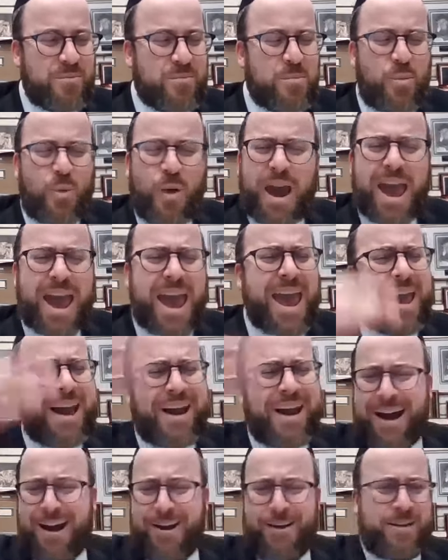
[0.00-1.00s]
Way
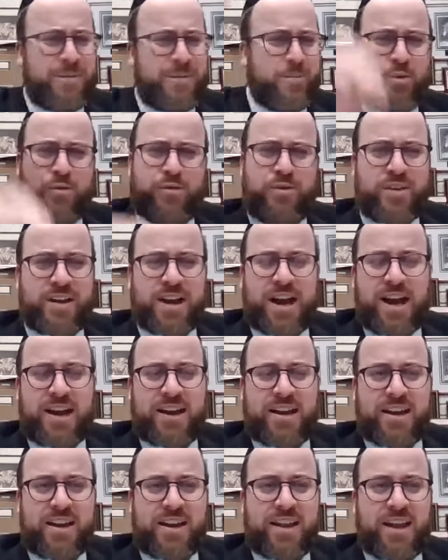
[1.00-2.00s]
higher than proof of
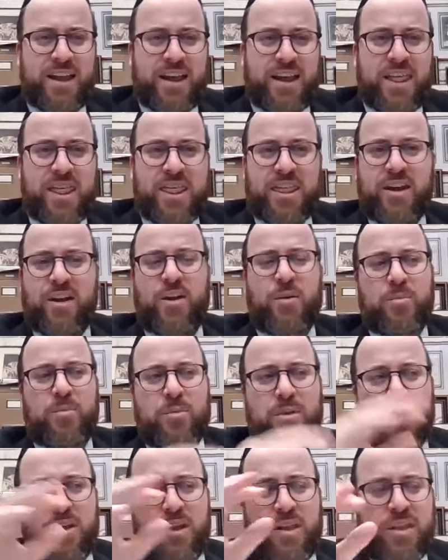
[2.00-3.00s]
God. There,
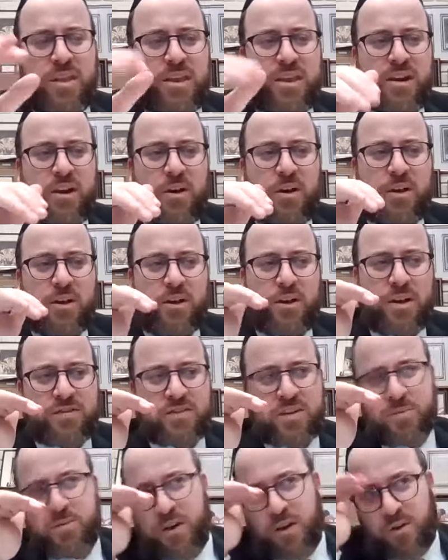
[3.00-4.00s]
you know, you don't
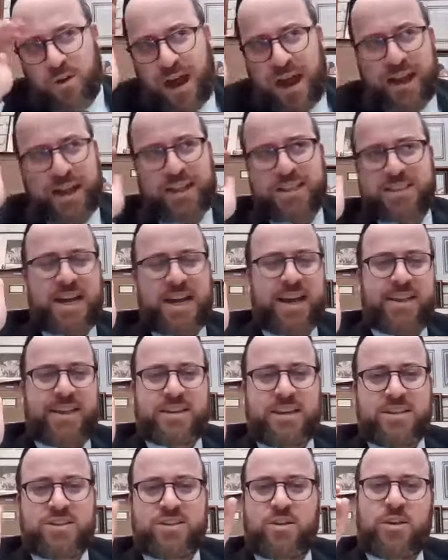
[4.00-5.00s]
have to be a rocket
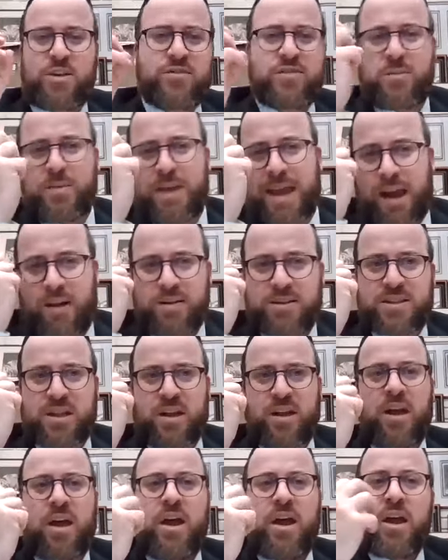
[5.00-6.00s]
scientist. You don't have to be
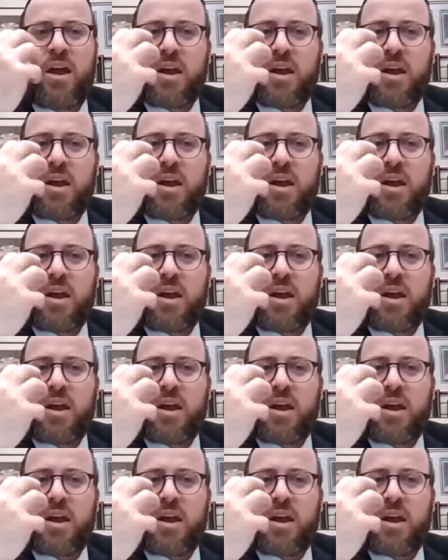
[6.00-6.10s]
Aristotle